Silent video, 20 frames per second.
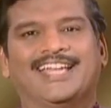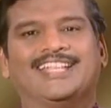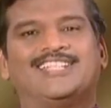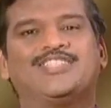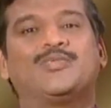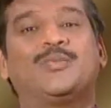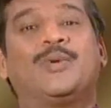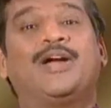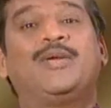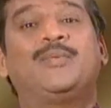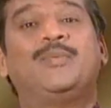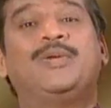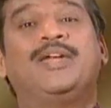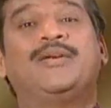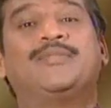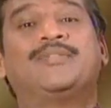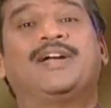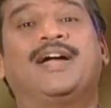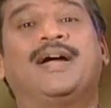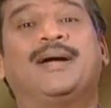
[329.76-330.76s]
That's why we
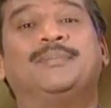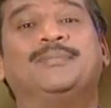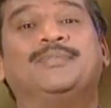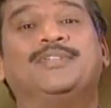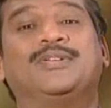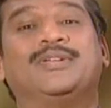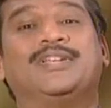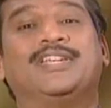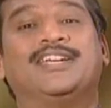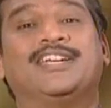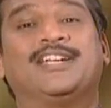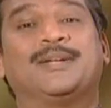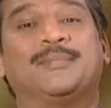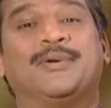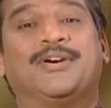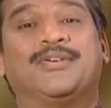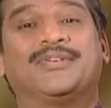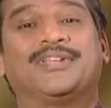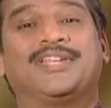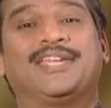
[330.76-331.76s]
have come to hear
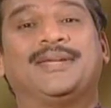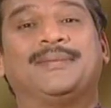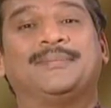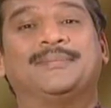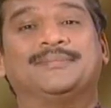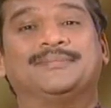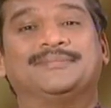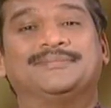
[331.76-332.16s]
about him.